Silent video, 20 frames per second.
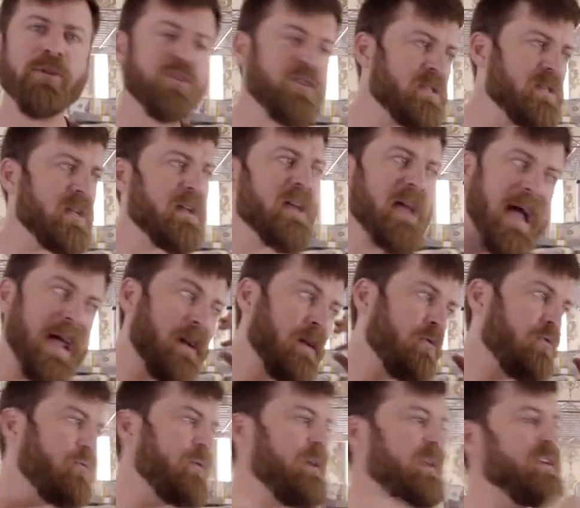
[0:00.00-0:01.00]
you're just gonna kind
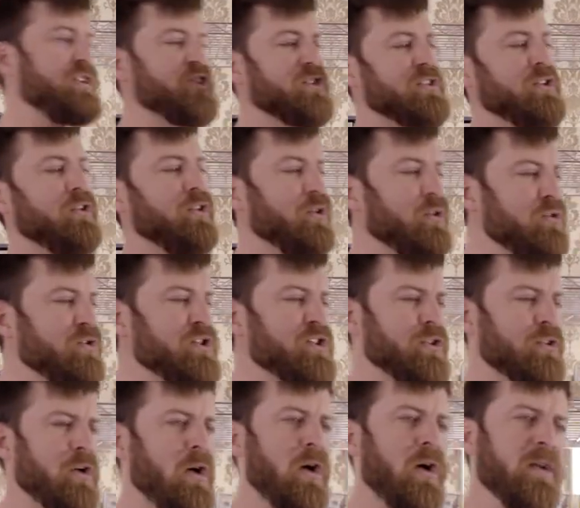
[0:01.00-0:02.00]
of really just lose
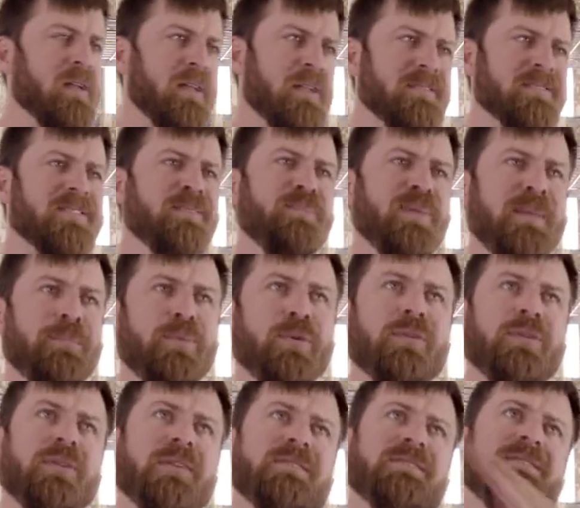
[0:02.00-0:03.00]
your audience, and people
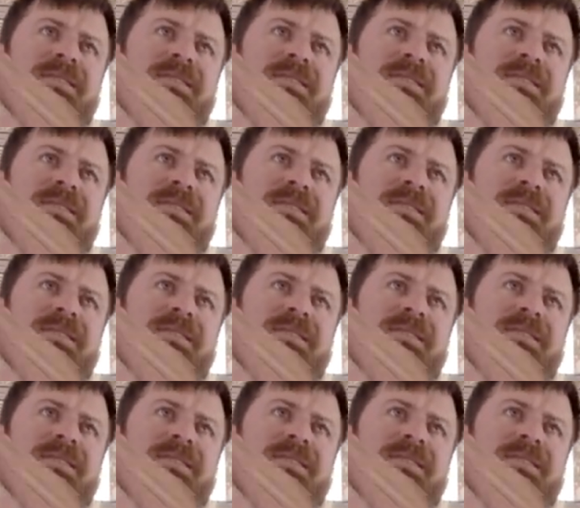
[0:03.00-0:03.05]
are gonna